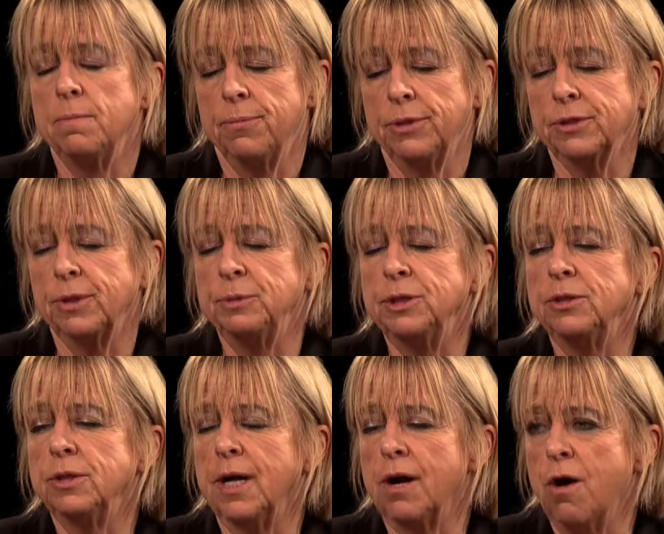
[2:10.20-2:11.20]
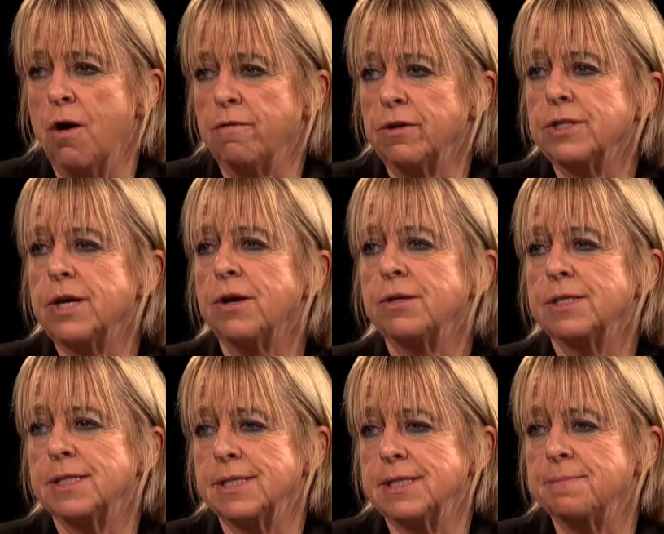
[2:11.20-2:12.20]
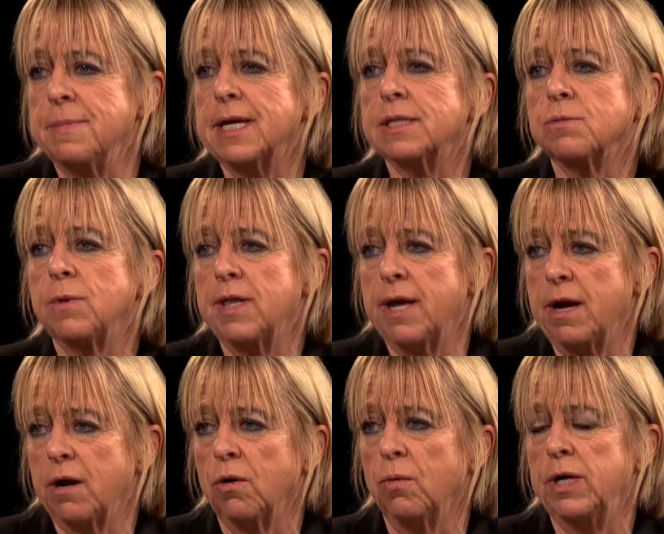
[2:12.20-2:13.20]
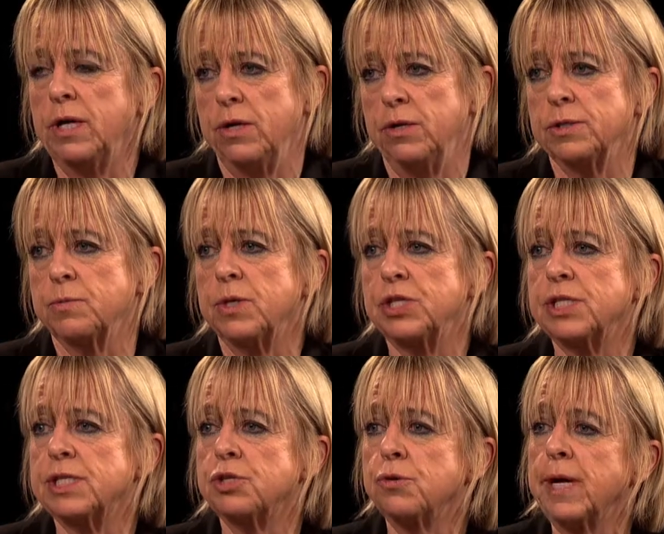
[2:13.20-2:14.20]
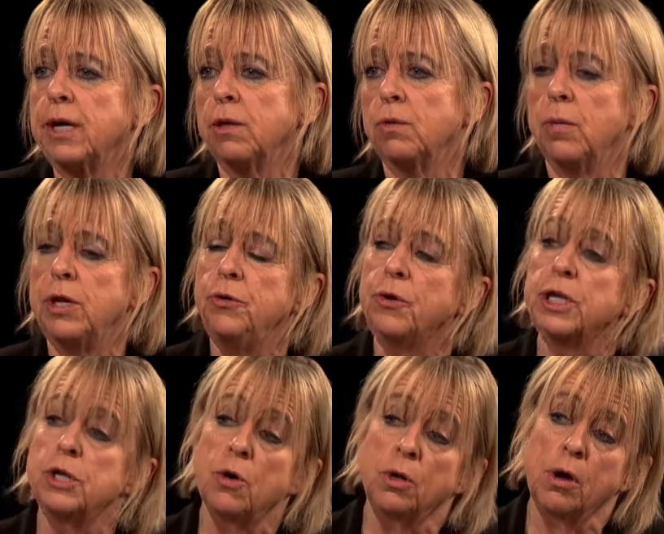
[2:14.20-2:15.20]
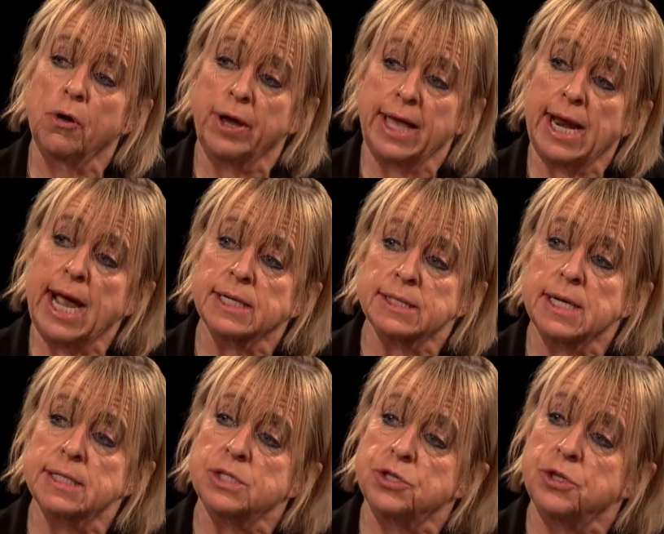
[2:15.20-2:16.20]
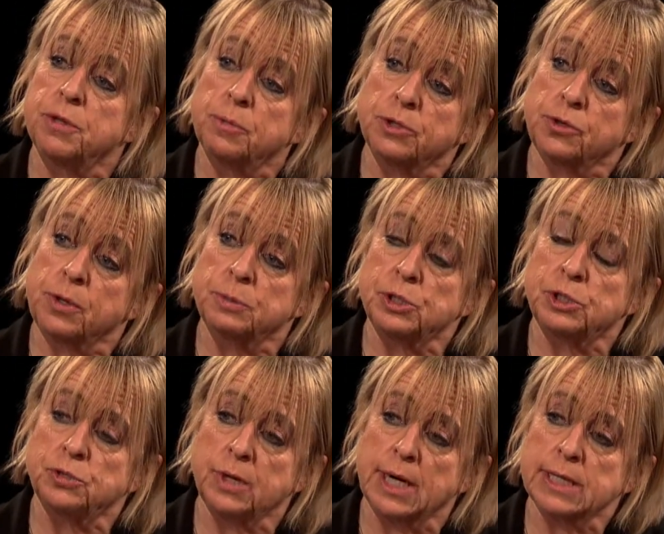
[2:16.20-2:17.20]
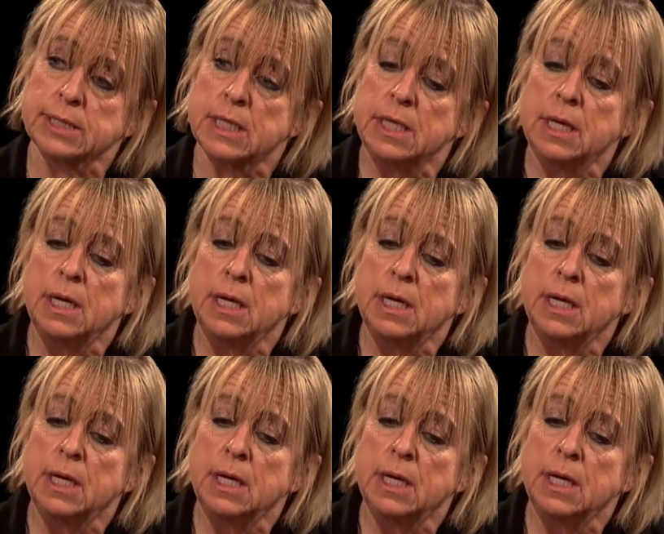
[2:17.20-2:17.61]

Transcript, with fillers: Prescription drug overdoses mixed with the heroin use, which is triggered when you can no longer get access to the prescription drugs.